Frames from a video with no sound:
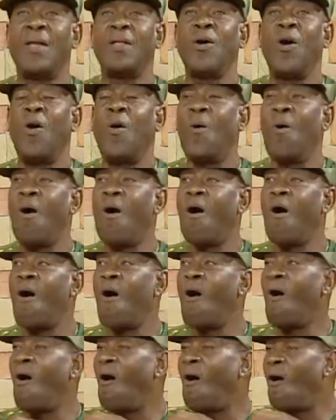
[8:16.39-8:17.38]
and how
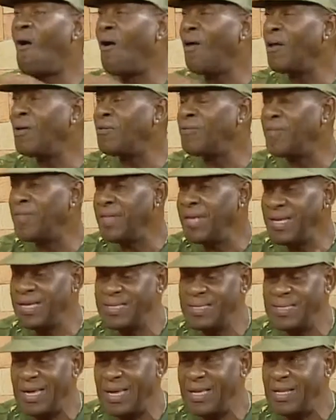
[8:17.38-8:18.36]
all of
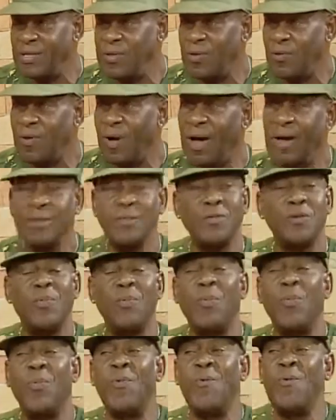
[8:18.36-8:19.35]
these interact to
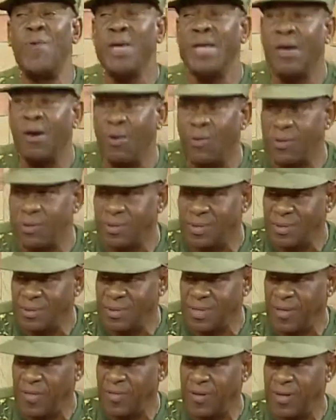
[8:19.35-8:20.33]
bring out
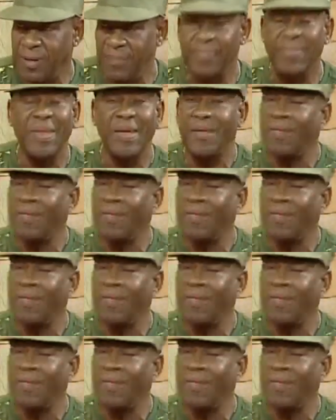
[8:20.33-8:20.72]
the theme.